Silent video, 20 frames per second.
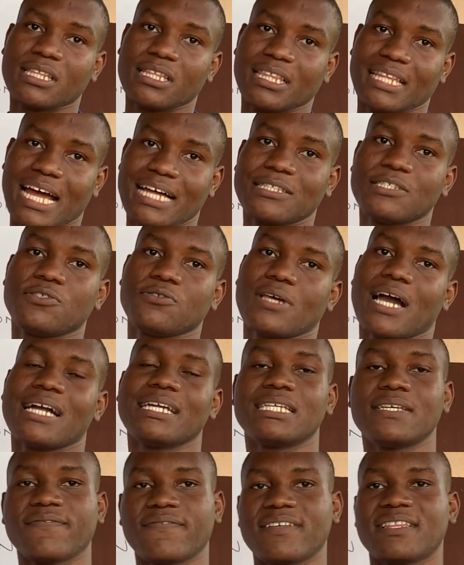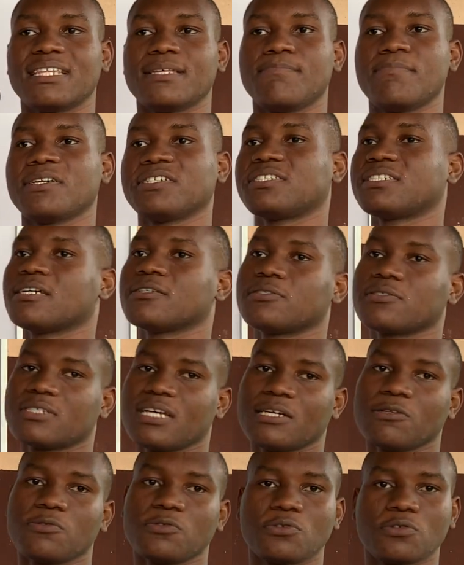that you are giving the patient. So
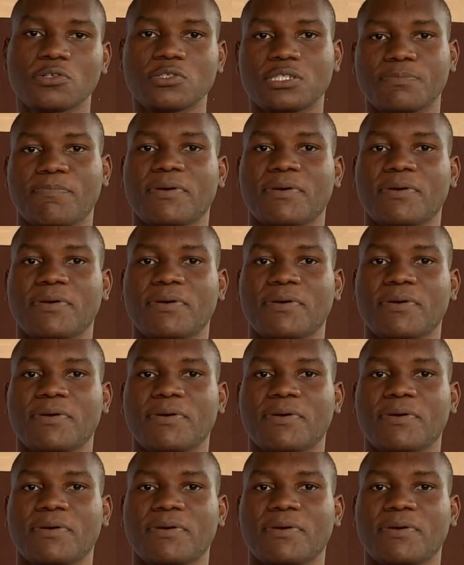you told the